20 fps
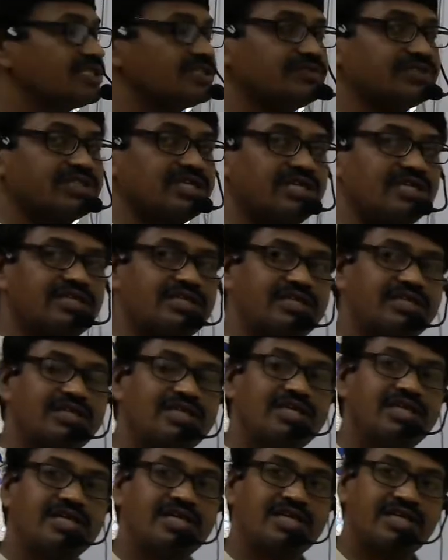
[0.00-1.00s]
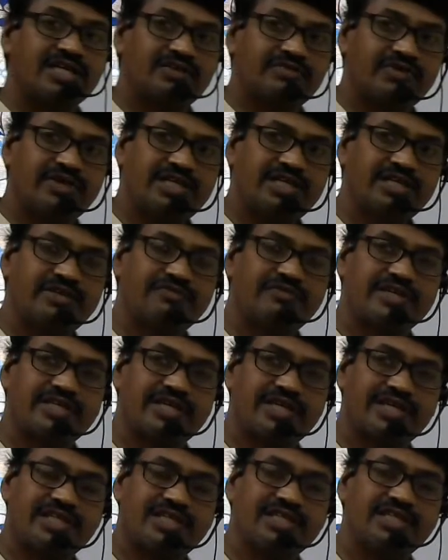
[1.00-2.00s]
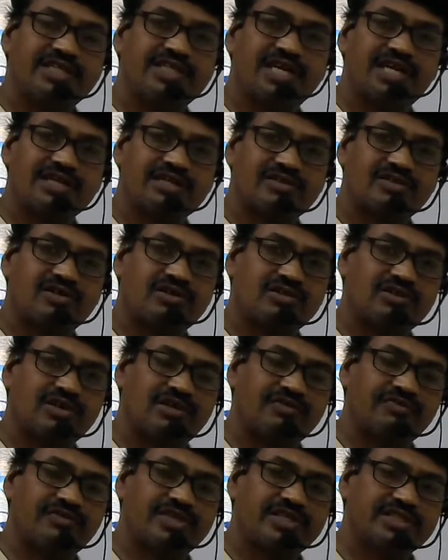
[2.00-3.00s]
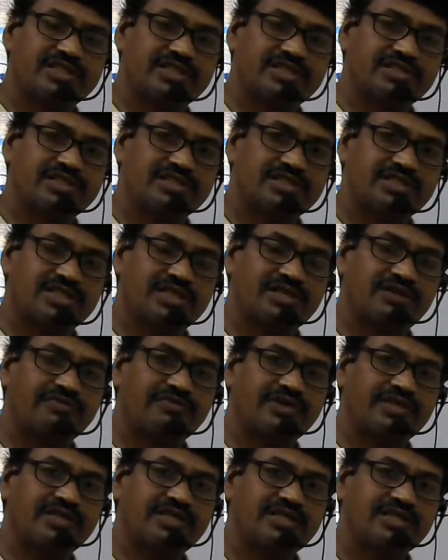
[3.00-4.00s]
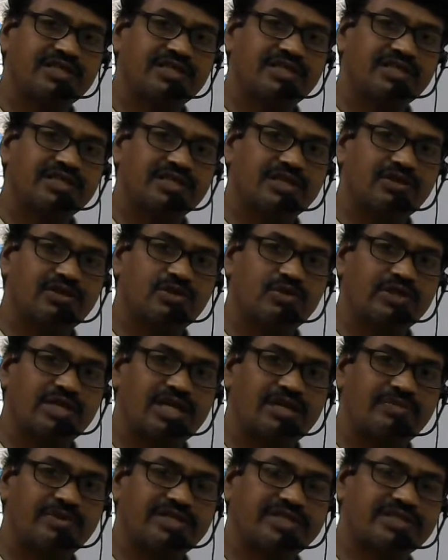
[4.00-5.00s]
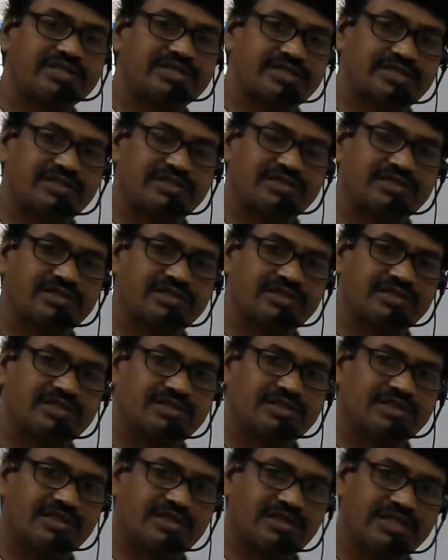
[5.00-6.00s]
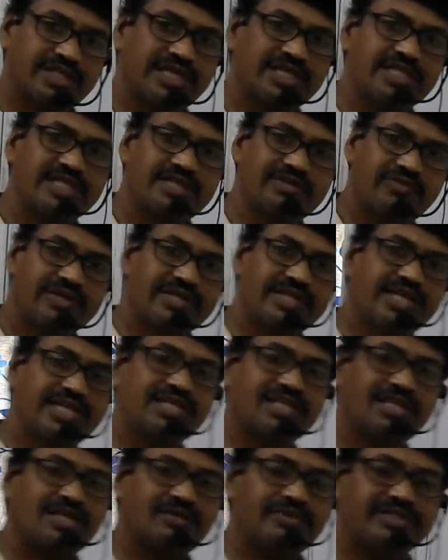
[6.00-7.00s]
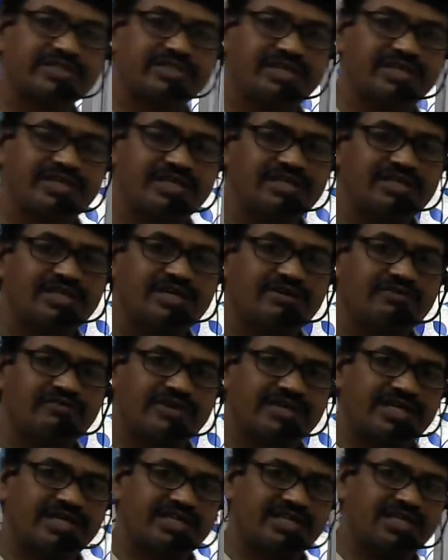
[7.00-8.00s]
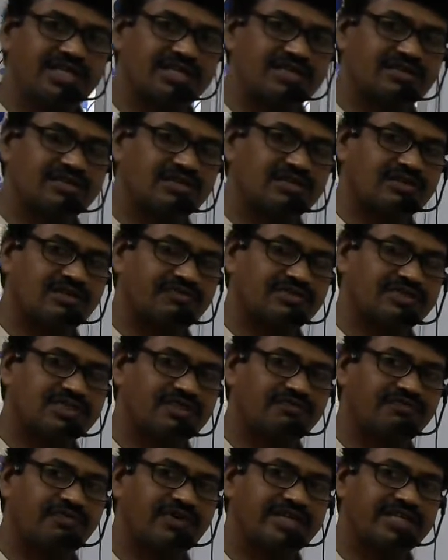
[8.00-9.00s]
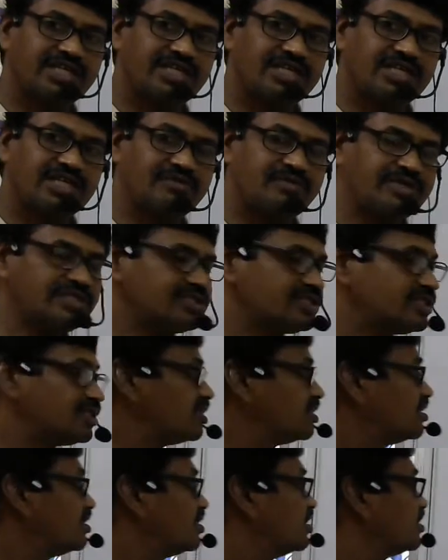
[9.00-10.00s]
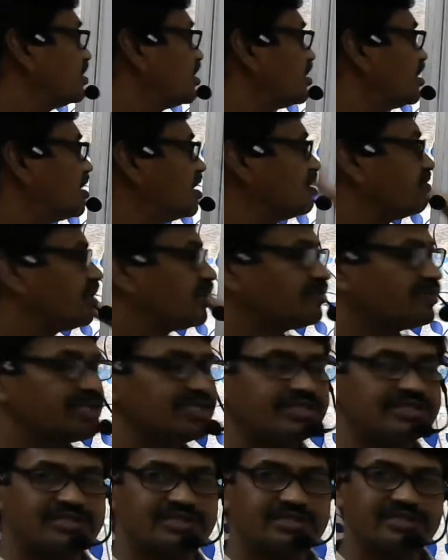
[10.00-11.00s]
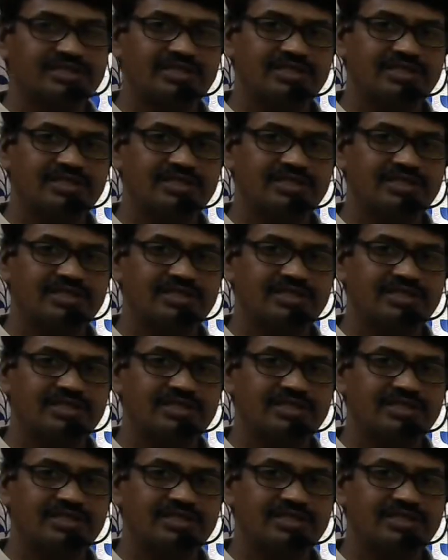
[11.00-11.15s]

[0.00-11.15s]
which are required for writing electron configurations for the known elements. 118 elements are there. For writing electron configuration of 118 elements, these are the requirements.